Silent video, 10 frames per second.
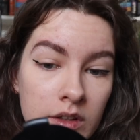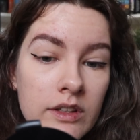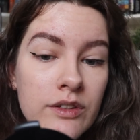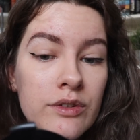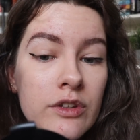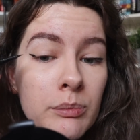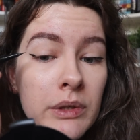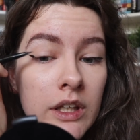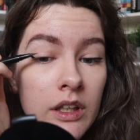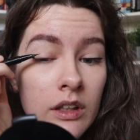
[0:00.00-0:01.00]
There's also
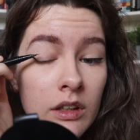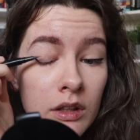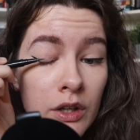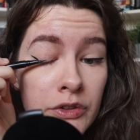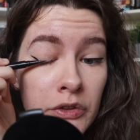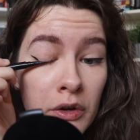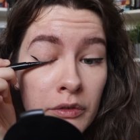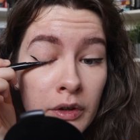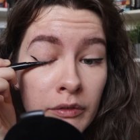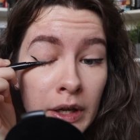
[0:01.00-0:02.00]
been lots
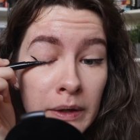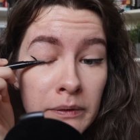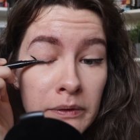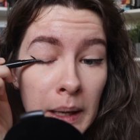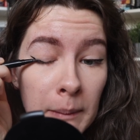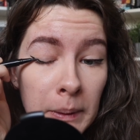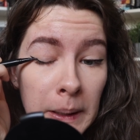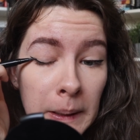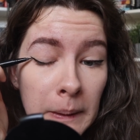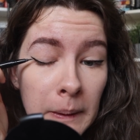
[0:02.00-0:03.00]
of events
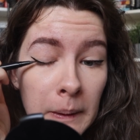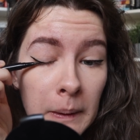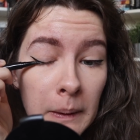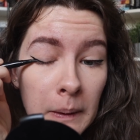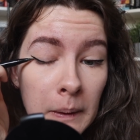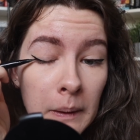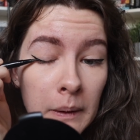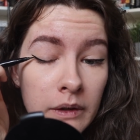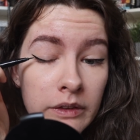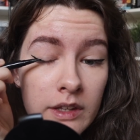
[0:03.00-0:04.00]
happening
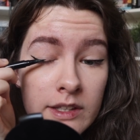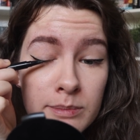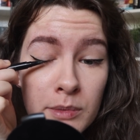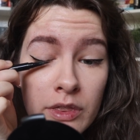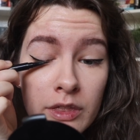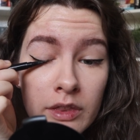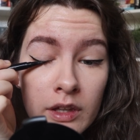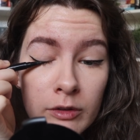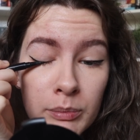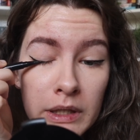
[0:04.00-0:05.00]
this month
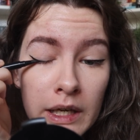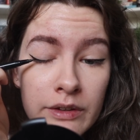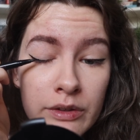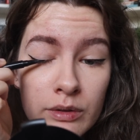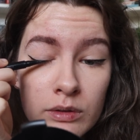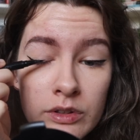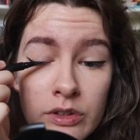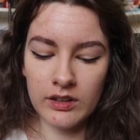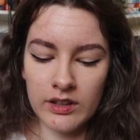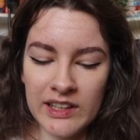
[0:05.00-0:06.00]
that have been
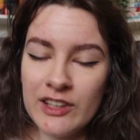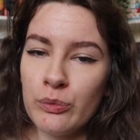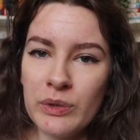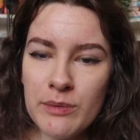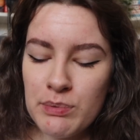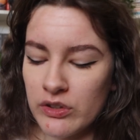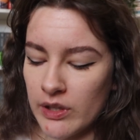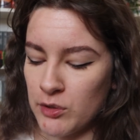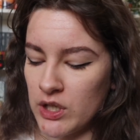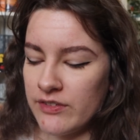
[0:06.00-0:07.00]
cancelled, and it's weird because
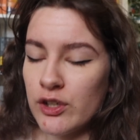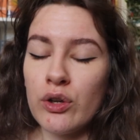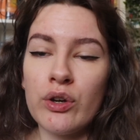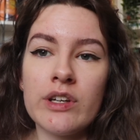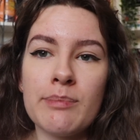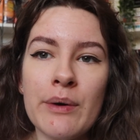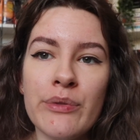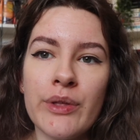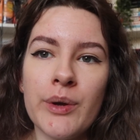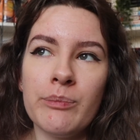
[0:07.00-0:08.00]
I'm not even annoyed
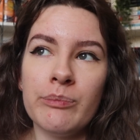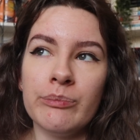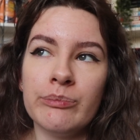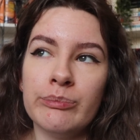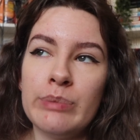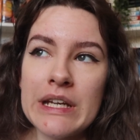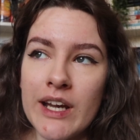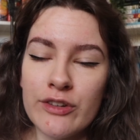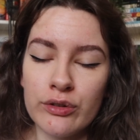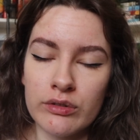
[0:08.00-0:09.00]
about them being
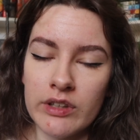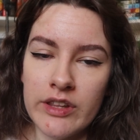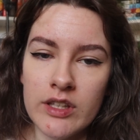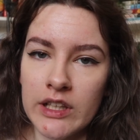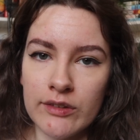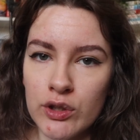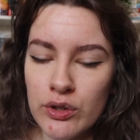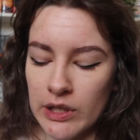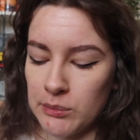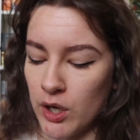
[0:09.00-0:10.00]
cancelled or anything, like of
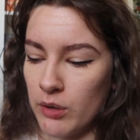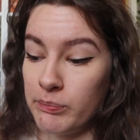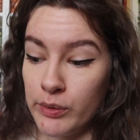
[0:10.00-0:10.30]
course I'm not,